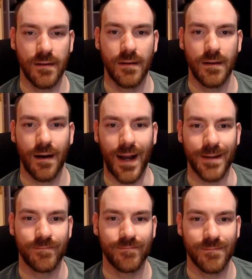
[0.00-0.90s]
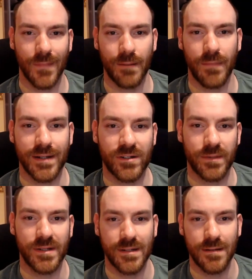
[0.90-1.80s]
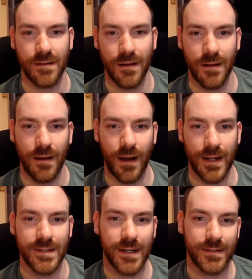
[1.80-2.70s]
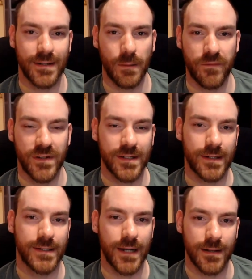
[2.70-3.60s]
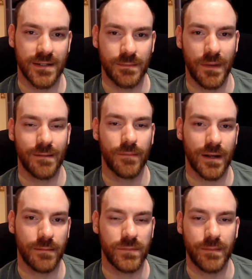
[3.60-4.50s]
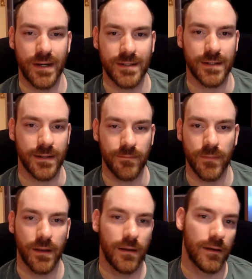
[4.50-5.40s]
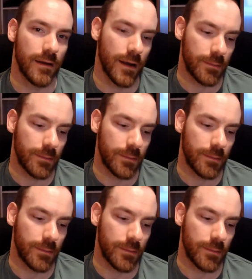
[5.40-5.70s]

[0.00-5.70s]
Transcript: Hi, I'm Max Robinson. I intend to help physically challenged men become more masculine. In my